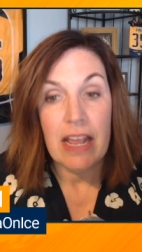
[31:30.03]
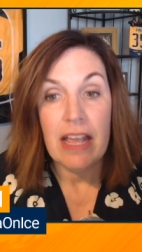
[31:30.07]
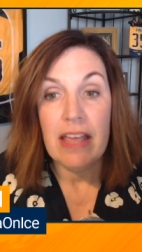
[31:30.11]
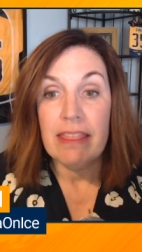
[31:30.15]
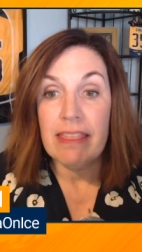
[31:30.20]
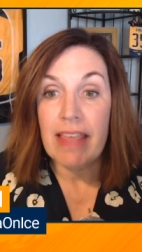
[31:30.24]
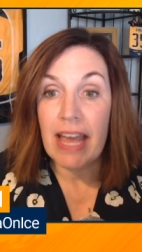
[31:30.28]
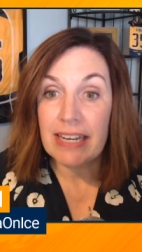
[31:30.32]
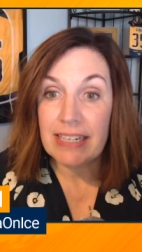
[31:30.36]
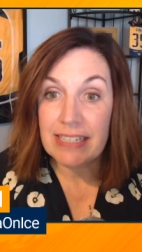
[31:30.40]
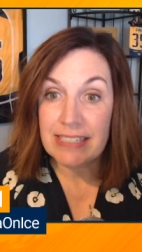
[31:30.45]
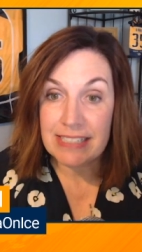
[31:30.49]

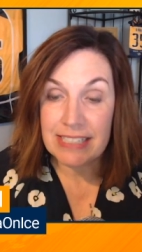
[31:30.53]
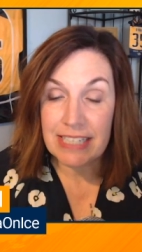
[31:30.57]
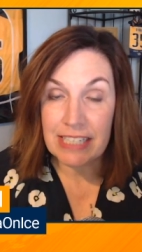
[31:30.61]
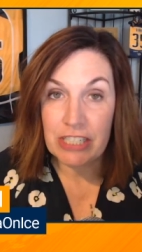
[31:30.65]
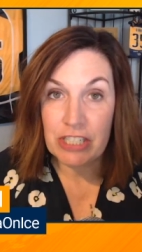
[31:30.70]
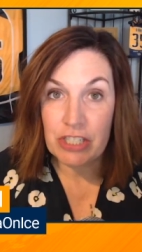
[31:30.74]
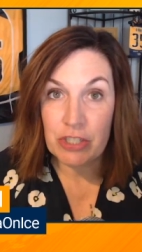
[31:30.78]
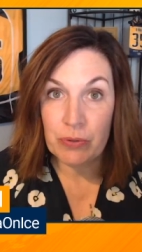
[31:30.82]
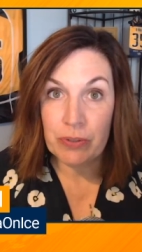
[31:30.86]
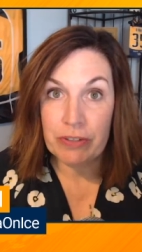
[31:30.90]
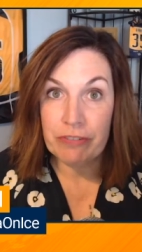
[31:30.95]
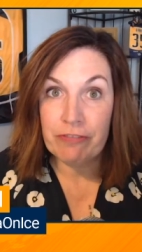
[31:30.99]
That is going to
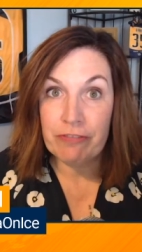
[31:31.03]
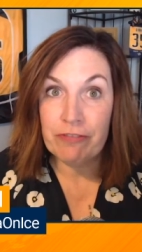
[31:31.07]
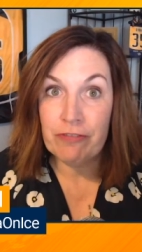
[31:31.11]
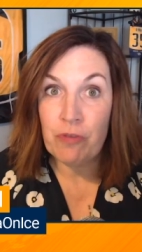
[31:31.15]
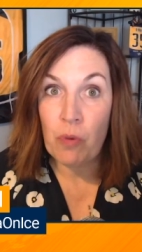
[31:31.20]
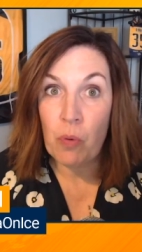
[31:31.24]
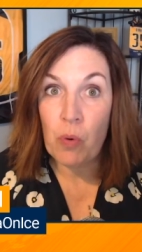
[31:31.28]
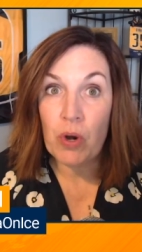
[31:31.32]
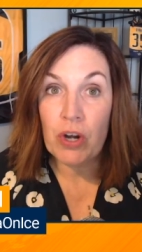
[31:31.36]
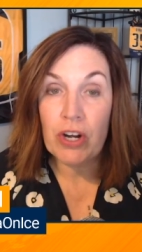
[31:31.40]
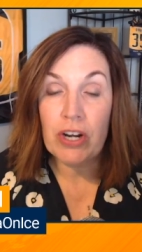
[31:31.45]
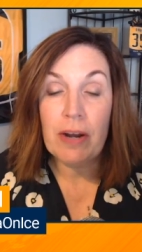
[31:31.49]
do it
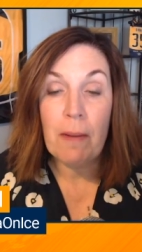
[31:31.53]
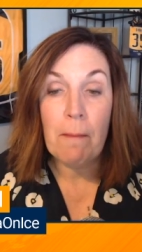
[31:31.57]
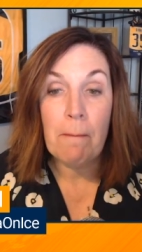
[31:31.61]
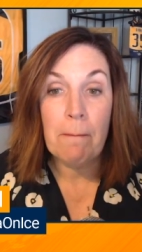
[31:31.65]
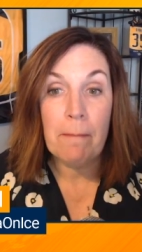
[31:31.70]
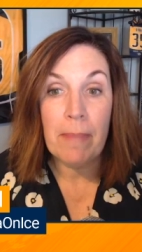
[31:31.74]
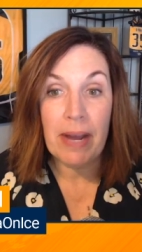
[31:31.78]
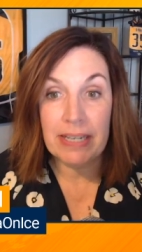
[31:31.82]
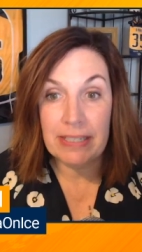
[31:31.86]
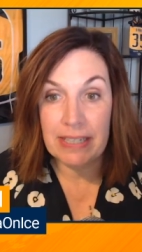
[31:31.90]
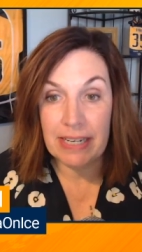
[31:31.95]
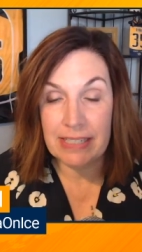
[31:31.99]
for
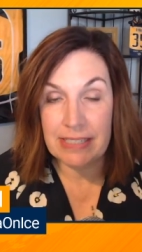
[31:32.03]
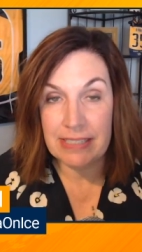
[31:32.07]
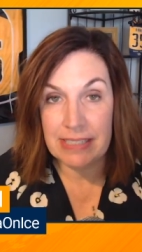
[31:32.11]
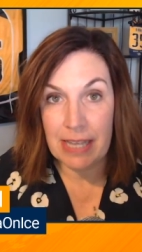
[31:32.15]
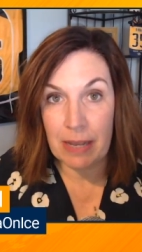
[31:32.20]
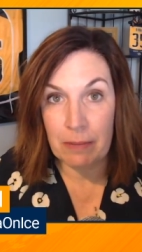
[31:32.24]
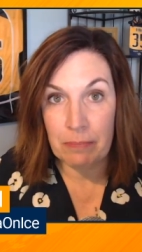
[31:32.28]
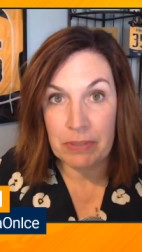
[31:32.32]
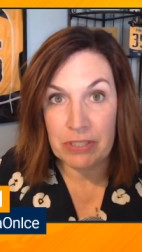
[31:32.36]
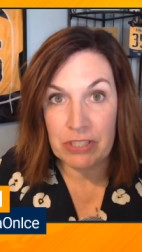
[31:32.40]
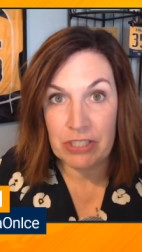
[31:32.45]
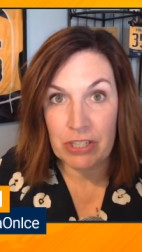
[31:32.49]
Monday's
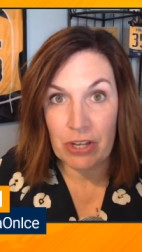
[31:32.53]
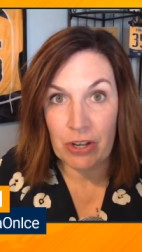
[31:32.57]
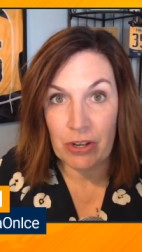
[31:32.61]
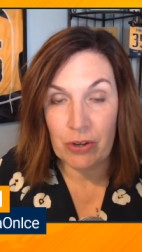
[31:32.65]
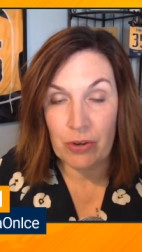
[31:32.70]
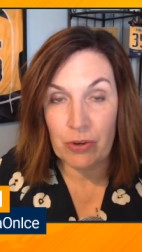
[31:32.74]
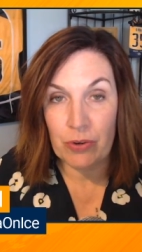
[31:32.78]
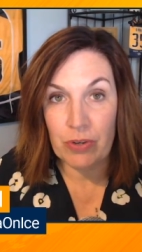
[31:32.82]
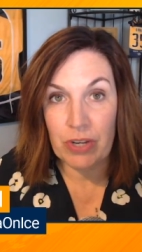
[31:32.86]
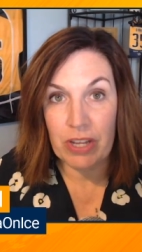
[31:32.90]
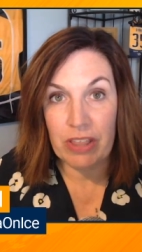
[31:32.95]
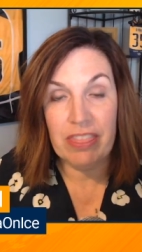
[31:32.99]
episode.